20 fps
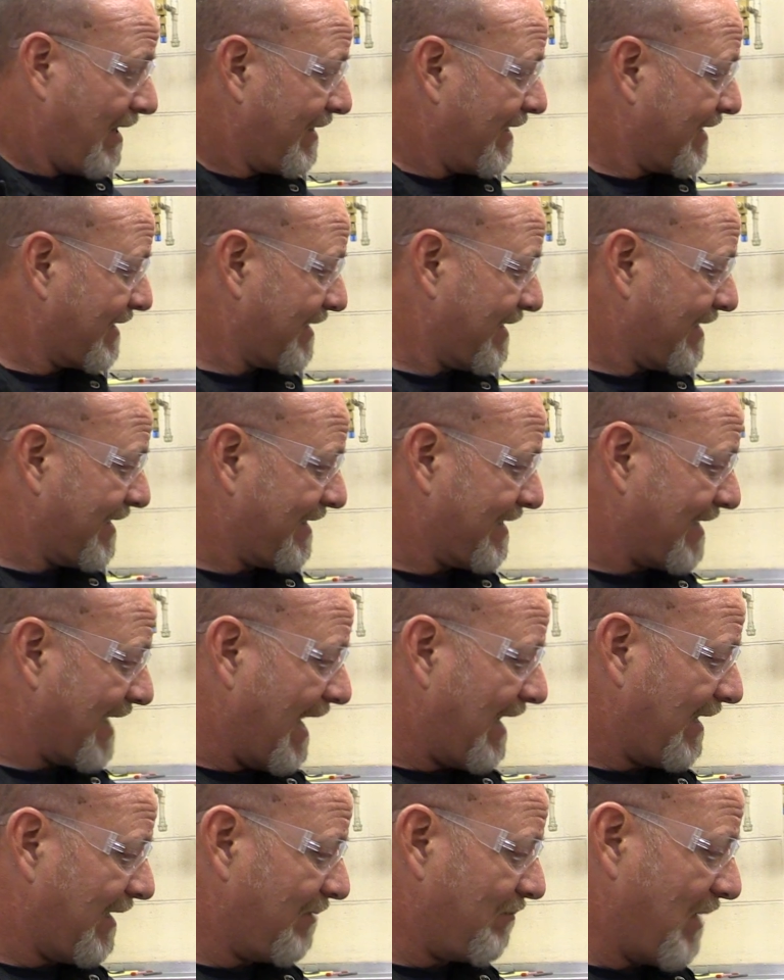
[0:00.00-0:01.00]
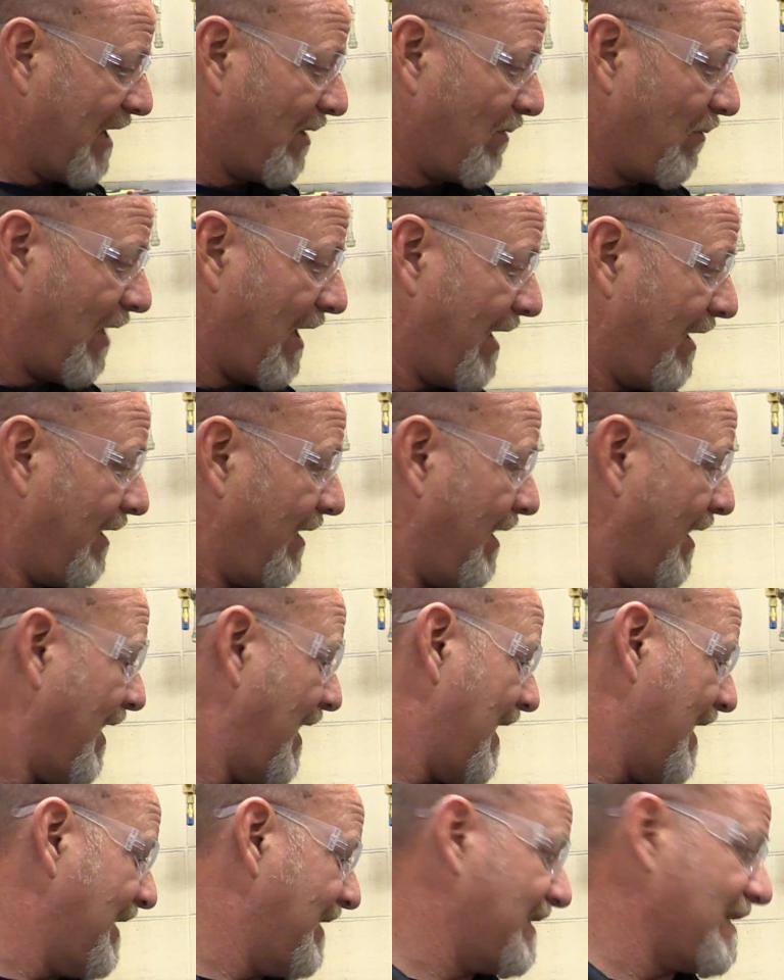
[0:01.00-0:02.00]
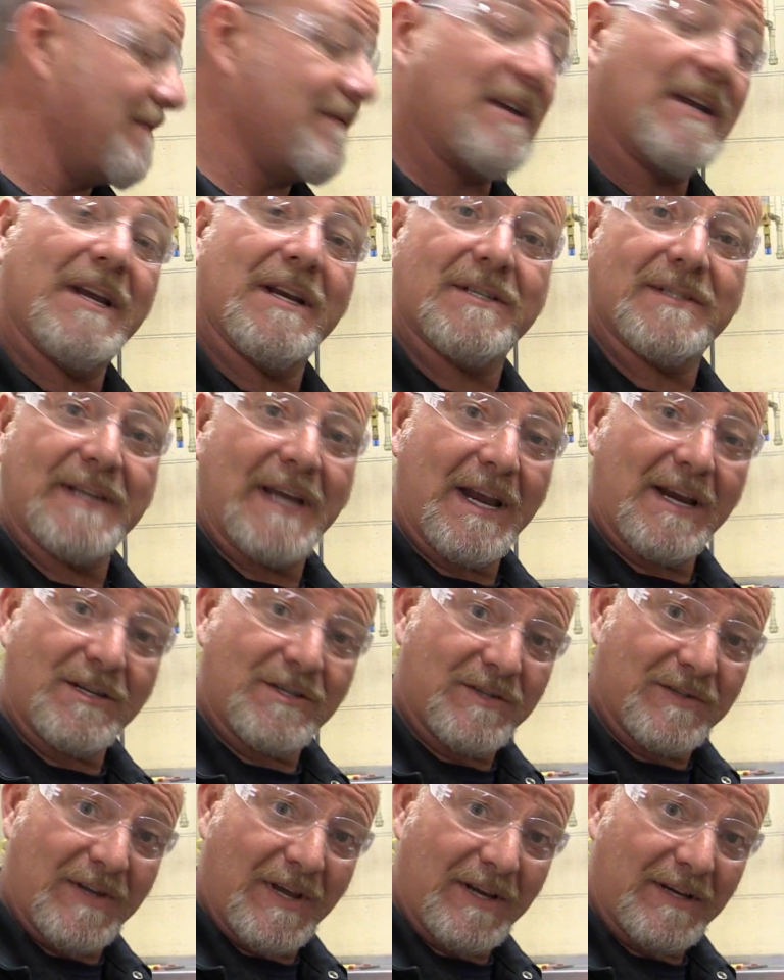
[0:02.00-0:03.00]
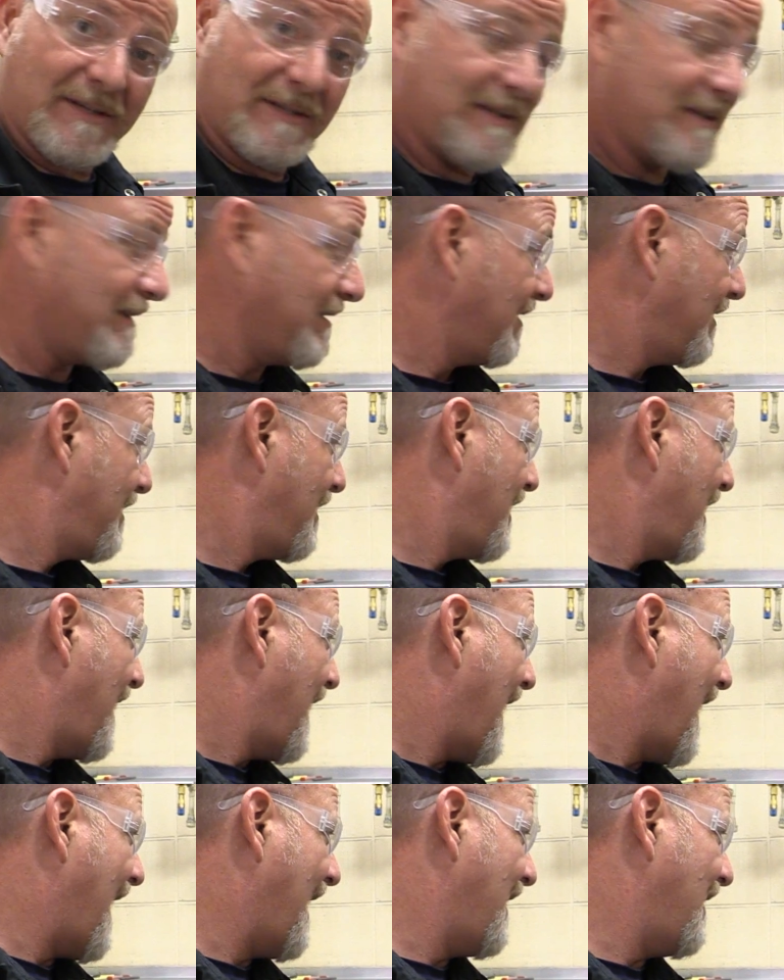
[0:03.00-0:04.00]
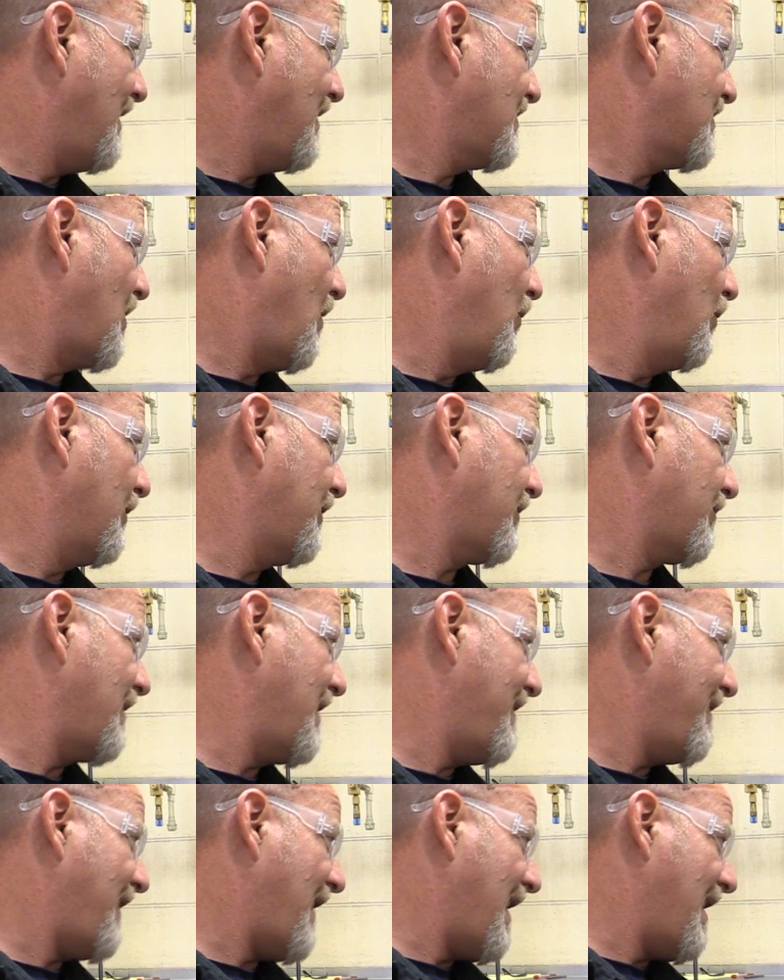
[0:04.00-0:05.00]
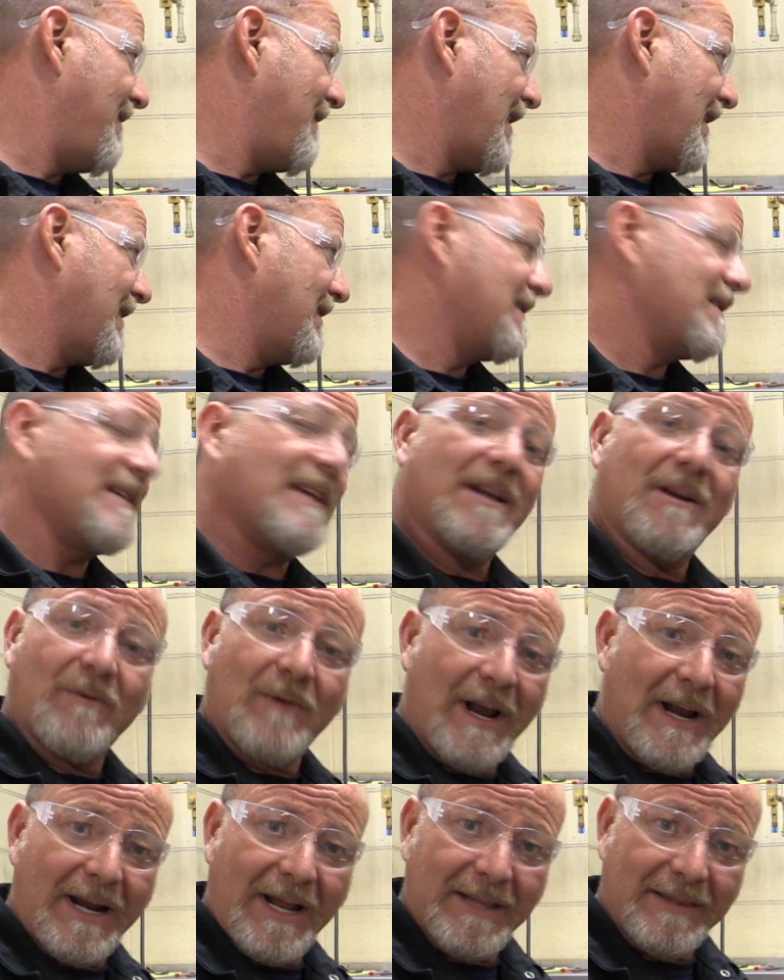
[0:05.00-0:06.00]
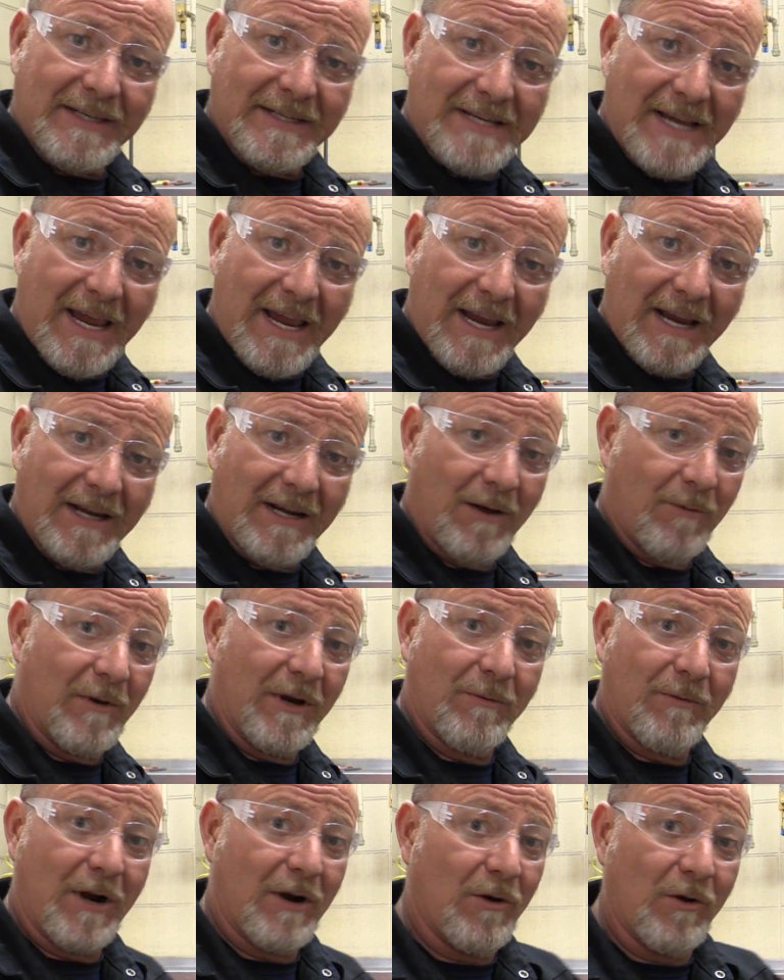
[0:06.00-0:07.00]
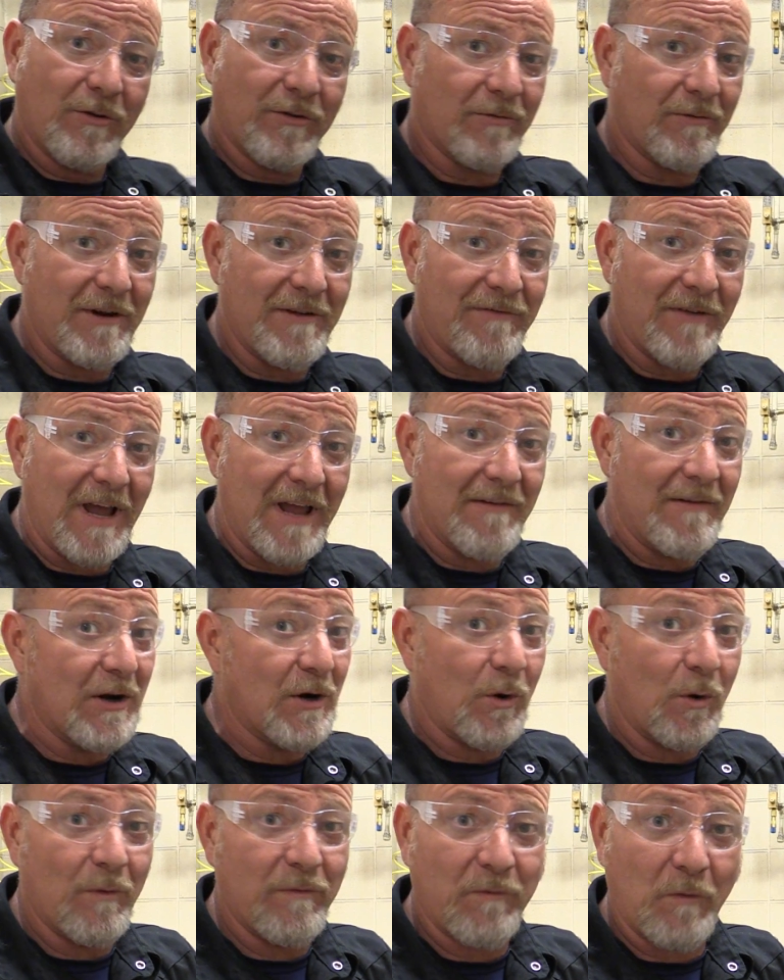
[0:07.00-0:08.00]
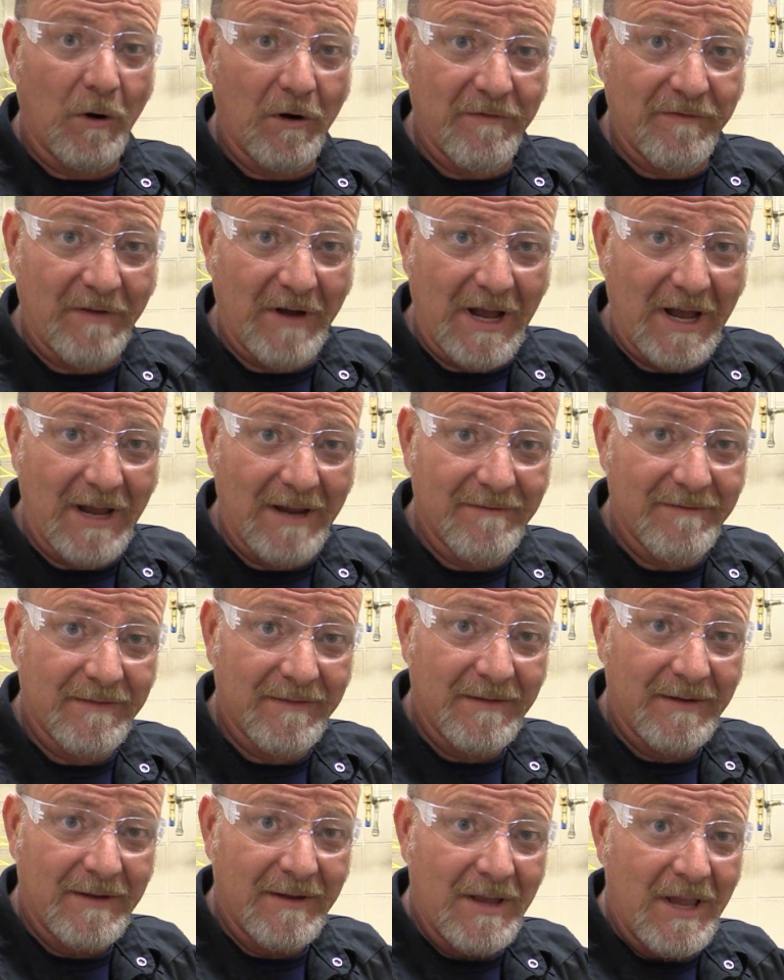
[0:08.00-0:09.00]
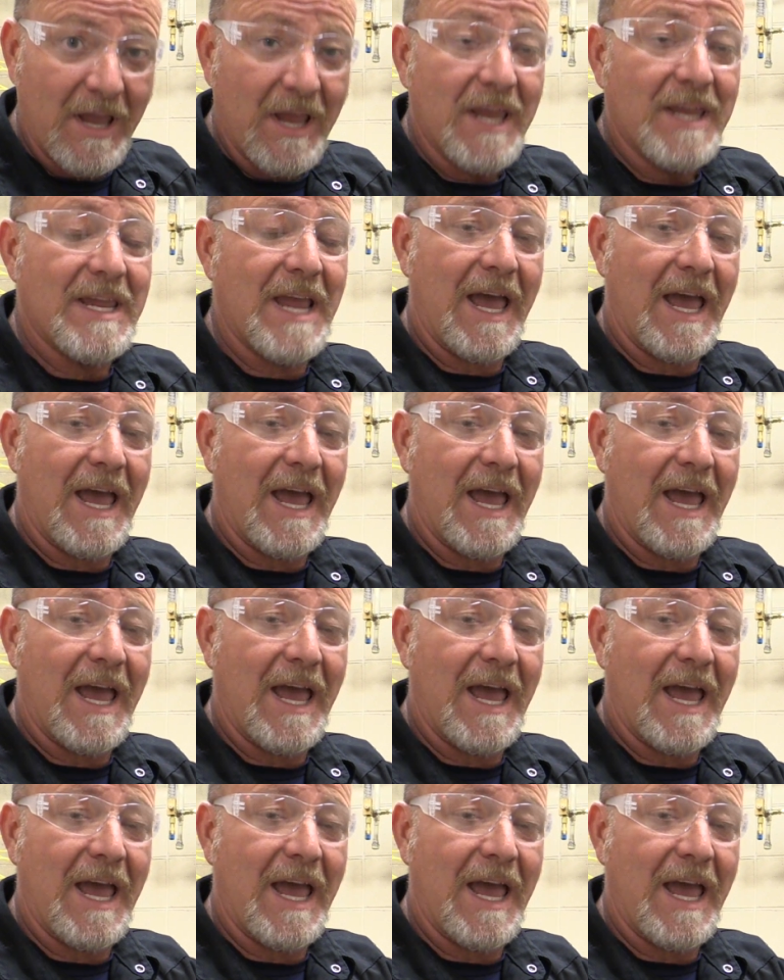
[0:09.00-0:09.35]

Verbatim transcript: This is solid MIG wire E70S-6 and it is 035. I can see it right on the tag. Now we run 035 and 045.